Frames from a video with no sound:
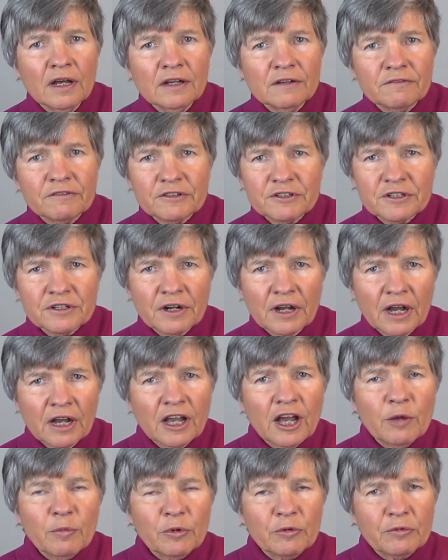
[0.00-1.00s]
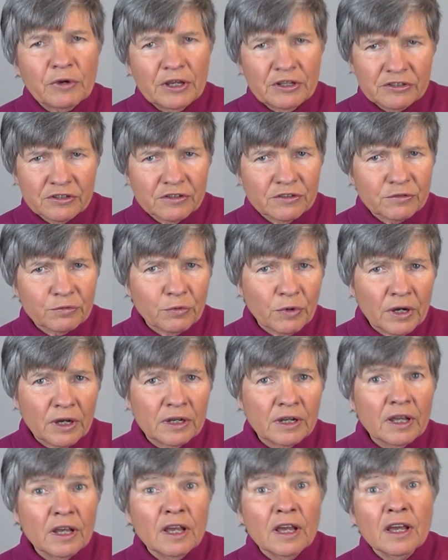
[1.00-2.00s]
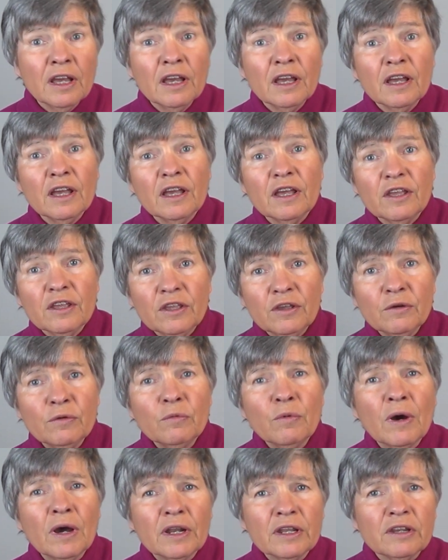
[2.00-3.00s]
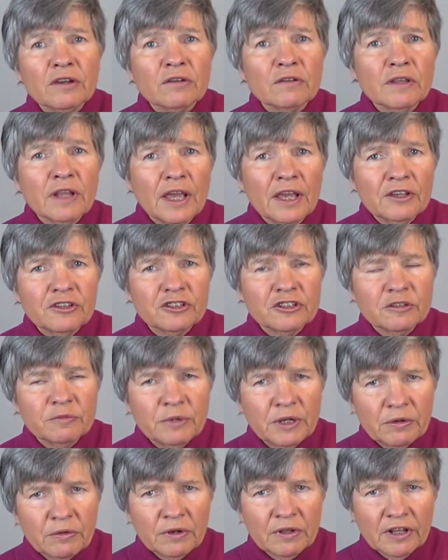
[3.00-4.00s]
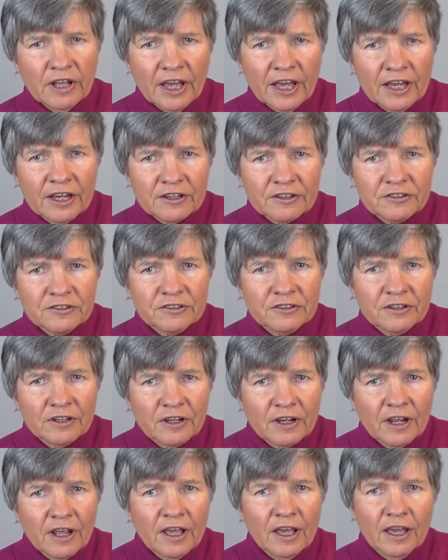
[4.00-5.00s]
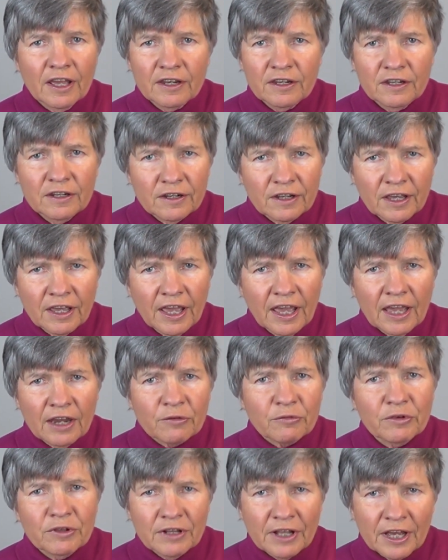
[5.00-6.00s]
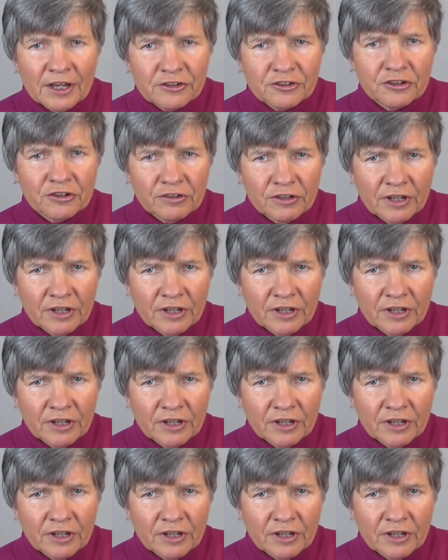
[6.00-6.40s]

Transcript: for a couple reasons. One, you want your legs to be relaxed, and you can't relax your